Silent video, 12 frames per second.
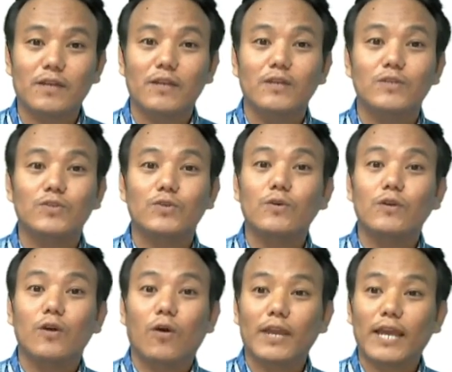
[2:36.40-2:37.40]
So
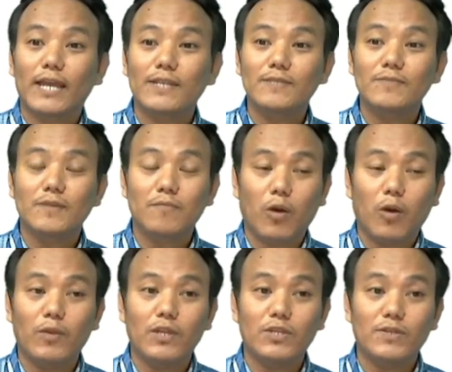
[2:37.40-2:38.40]
organisms and
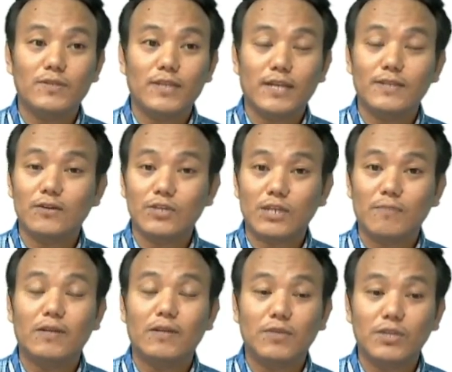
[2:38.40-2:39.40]
populations, that is our chapter
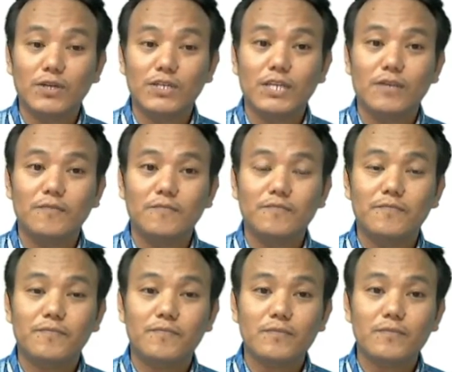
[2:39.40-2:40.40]
number 13.
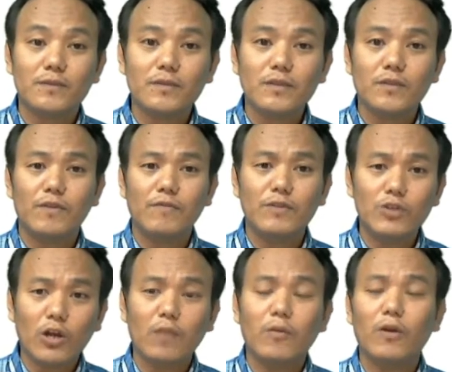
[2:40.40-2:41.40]
When we talk
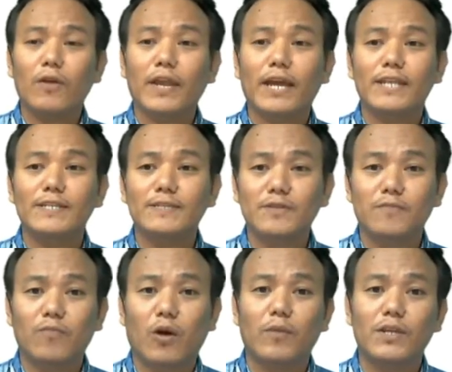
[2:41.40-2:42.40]
about organisms and
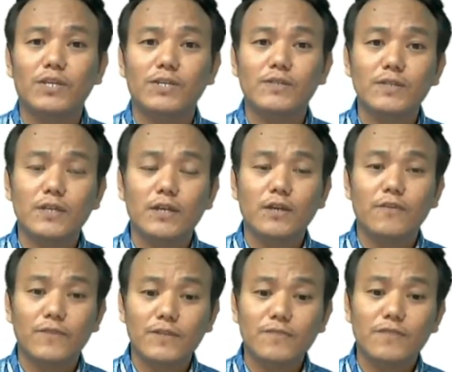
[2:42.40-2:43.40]
populations,
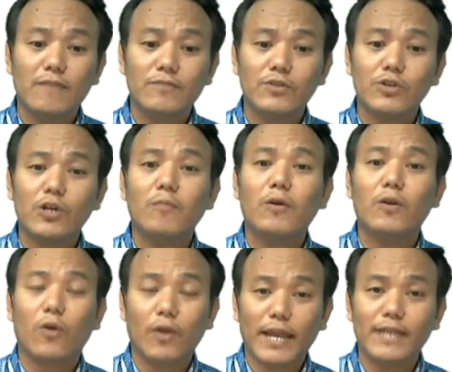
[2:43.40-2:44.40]
first we have to talk about
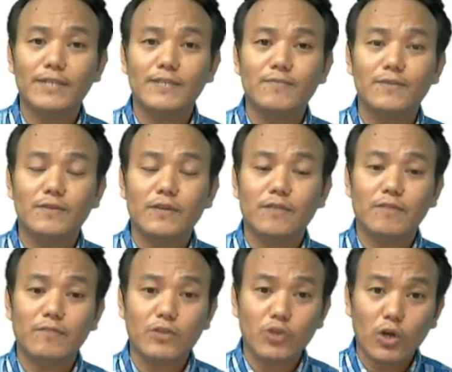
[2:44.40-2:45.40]
organisms. And when we
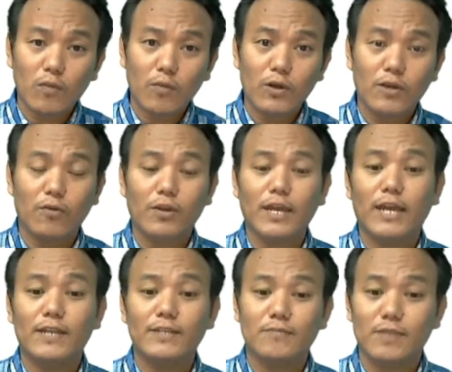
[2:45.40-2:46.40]
talk about an
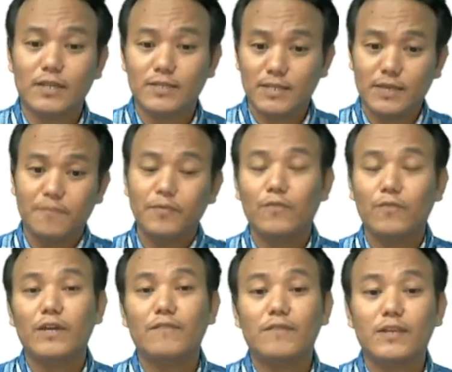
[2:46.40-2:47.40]
organism, let's say we
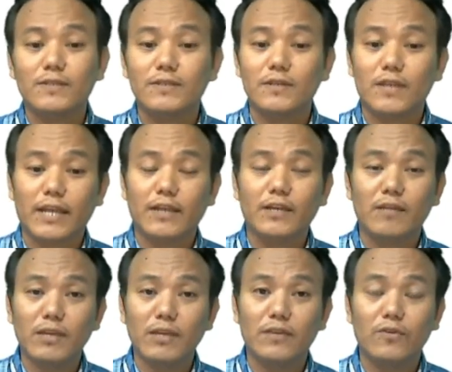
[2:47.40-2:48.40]
have a lizard like a
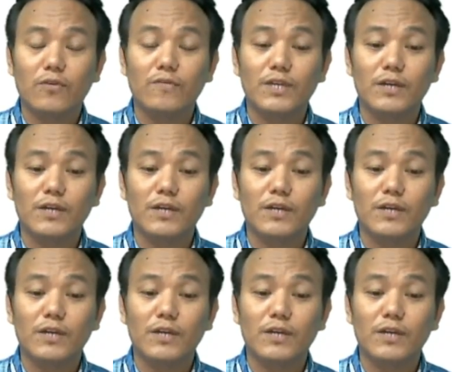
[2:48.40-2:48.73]
chameleon over here.